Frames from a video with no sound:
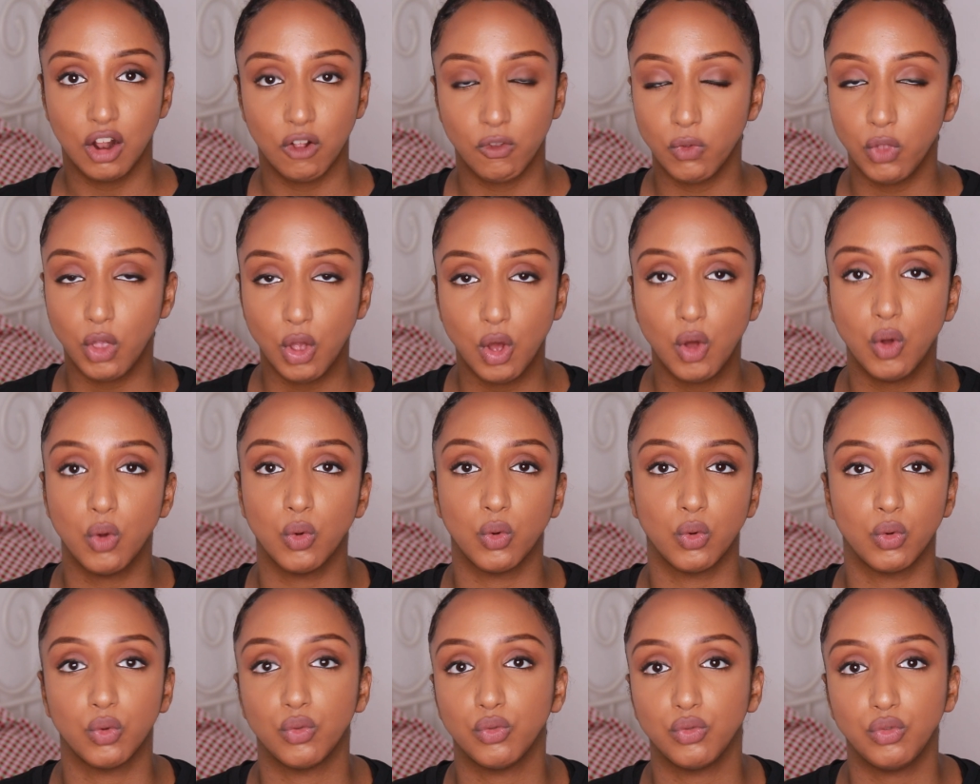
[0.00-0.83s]

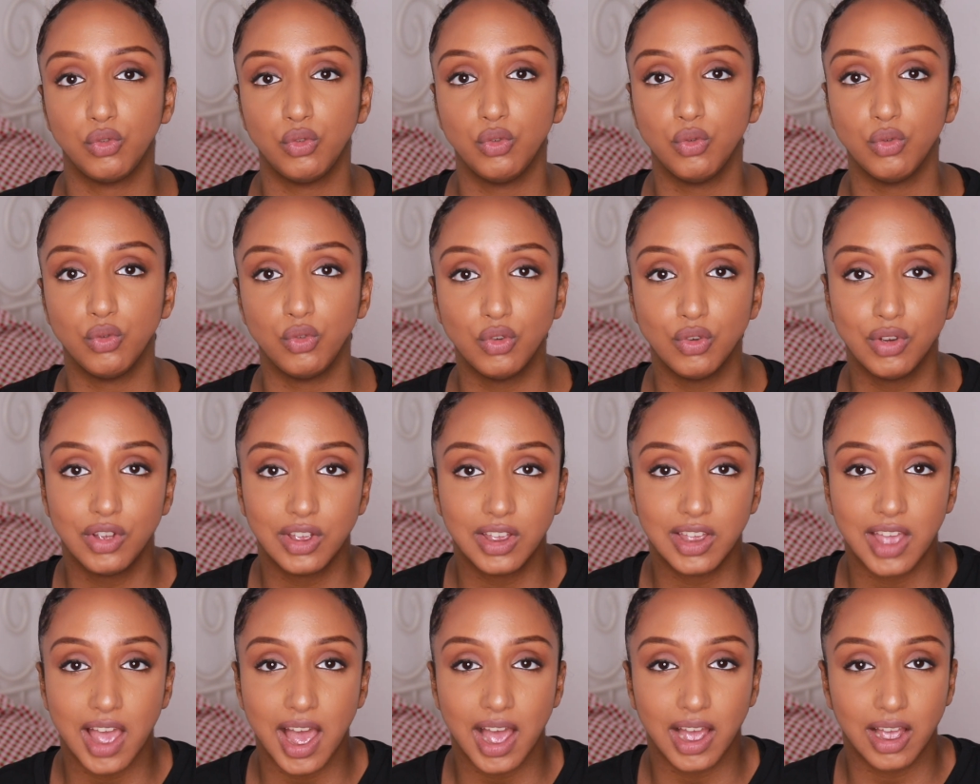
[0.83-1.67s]
No, you
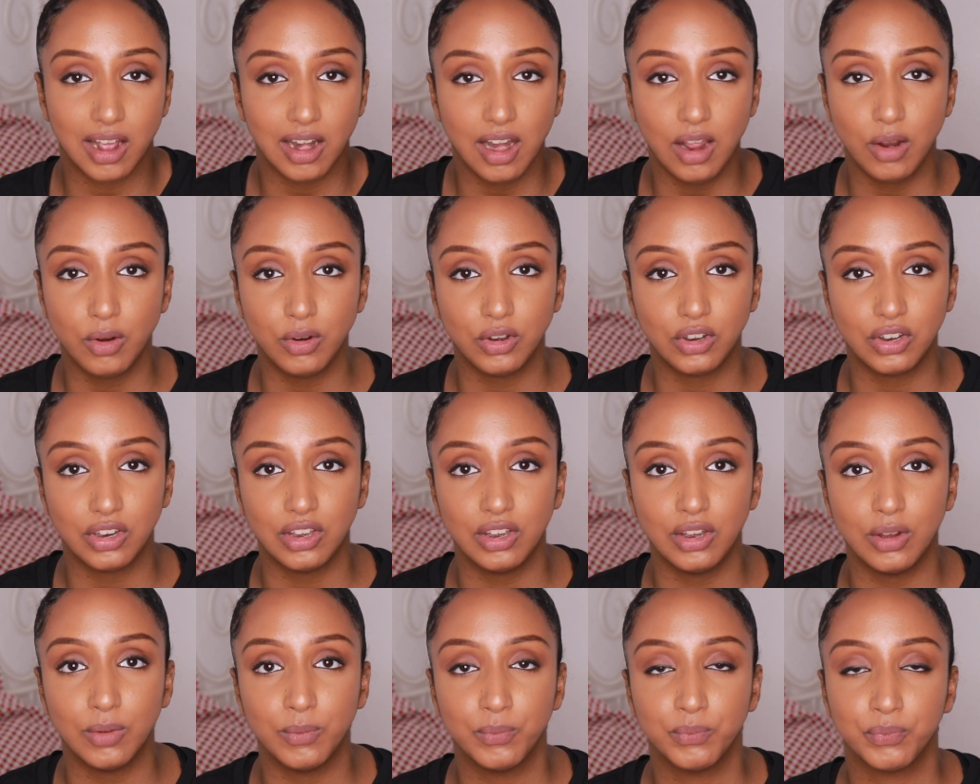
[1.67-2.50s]
get
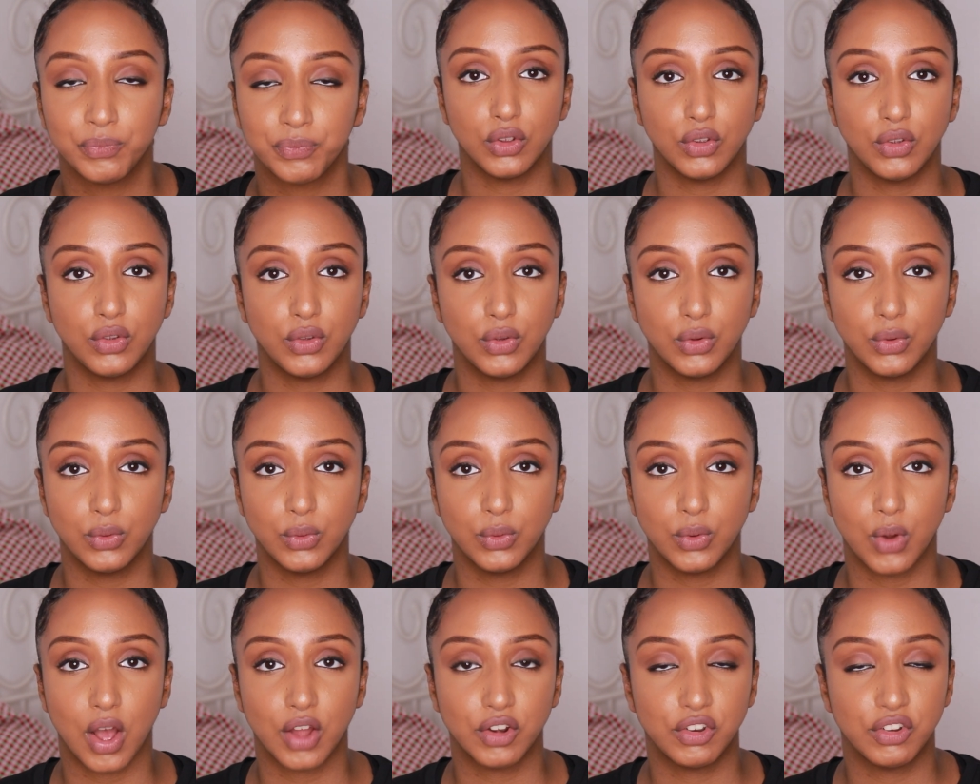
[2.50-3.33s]
clarity,
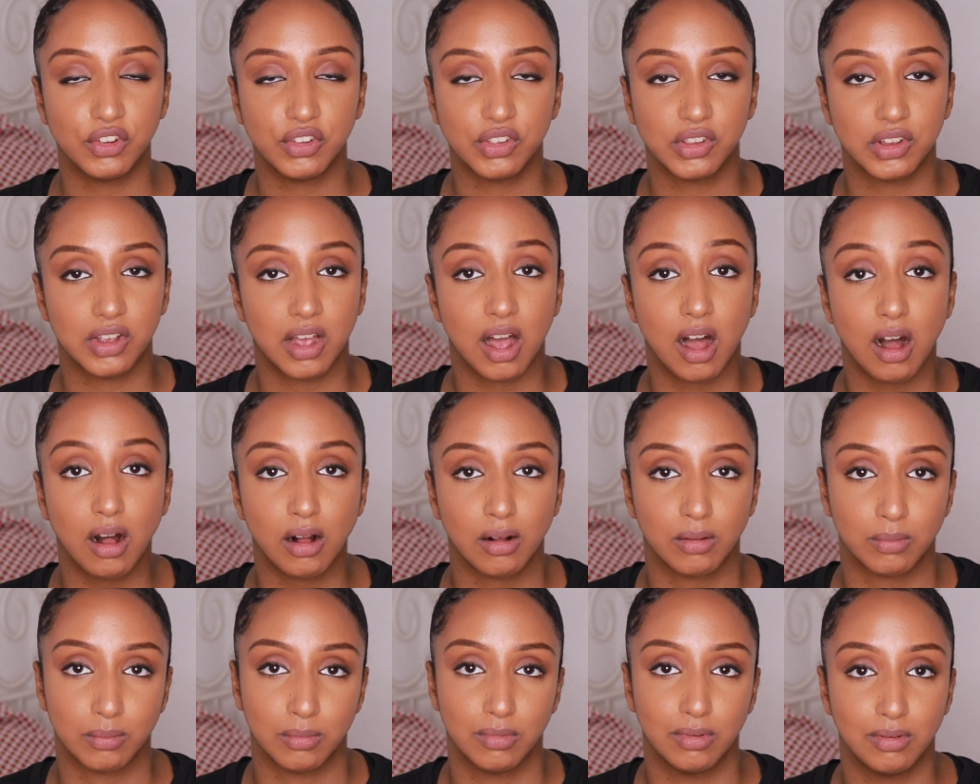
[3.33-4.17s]
you are just
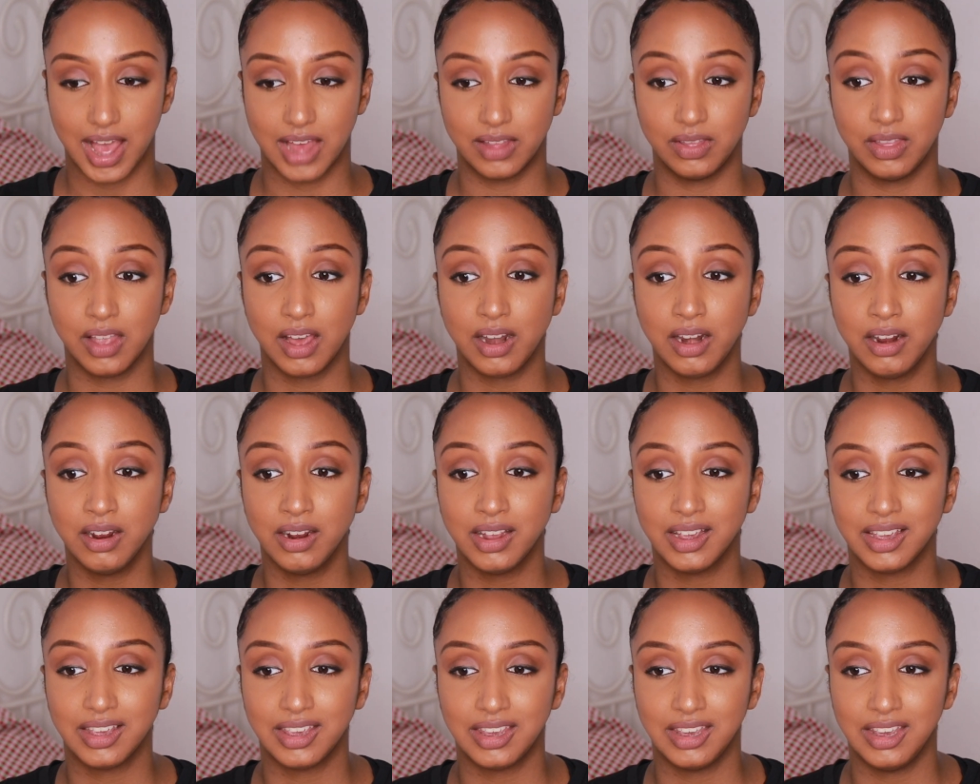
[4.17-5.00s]
calm.
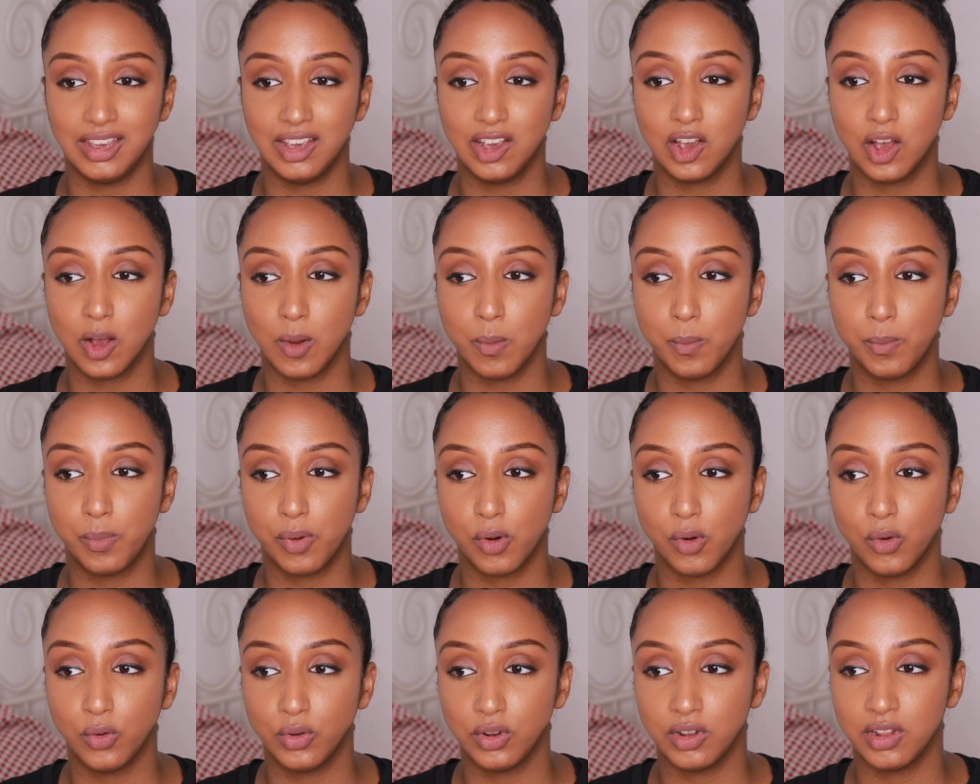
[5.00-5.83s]
Another key
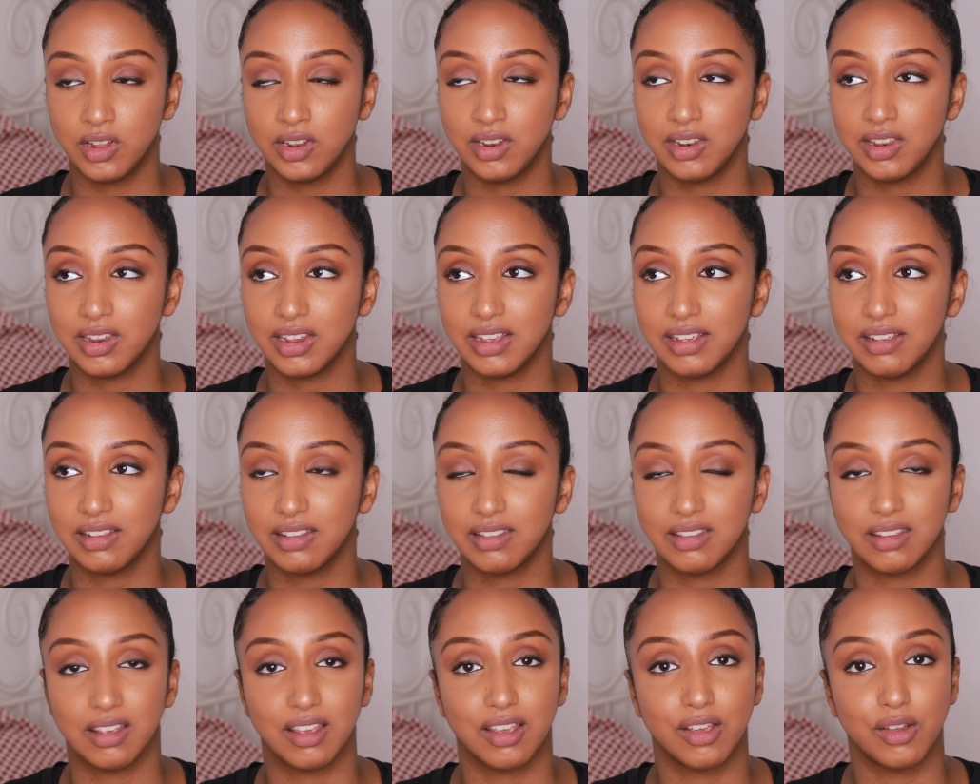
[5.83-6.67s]
component
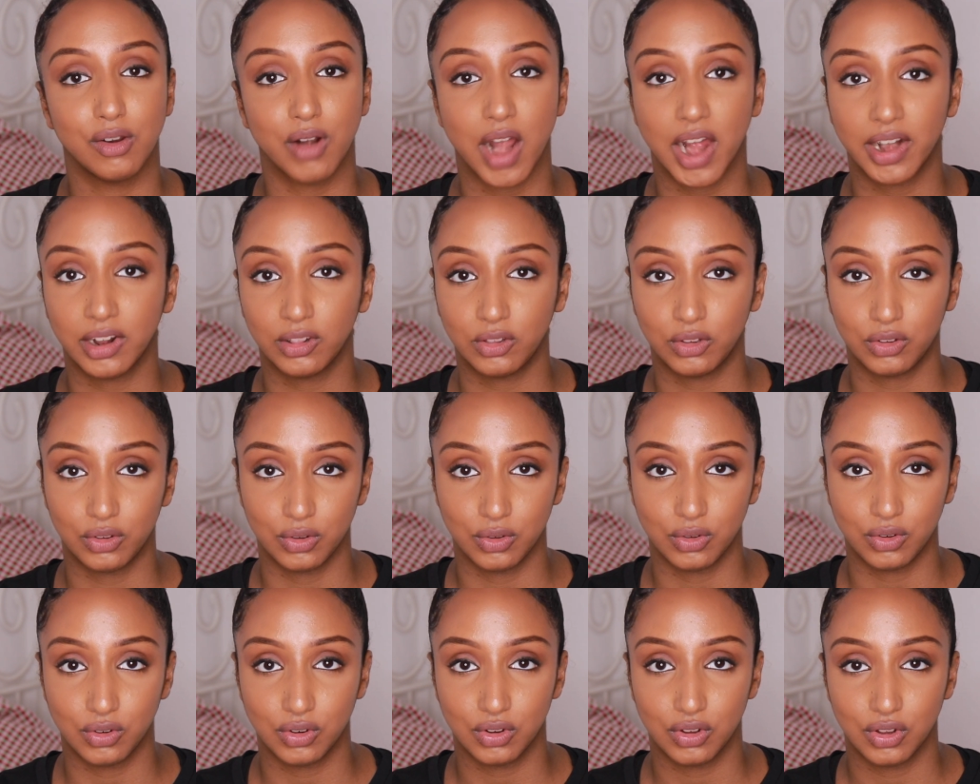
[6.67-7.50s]
is
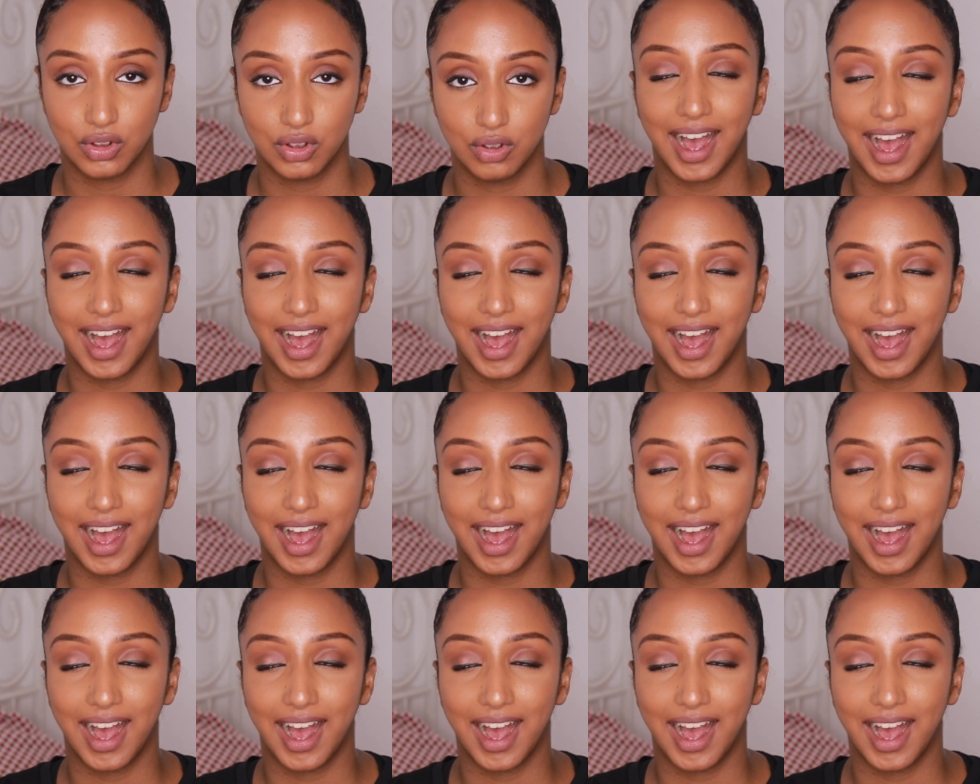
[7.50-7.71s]
gratitude.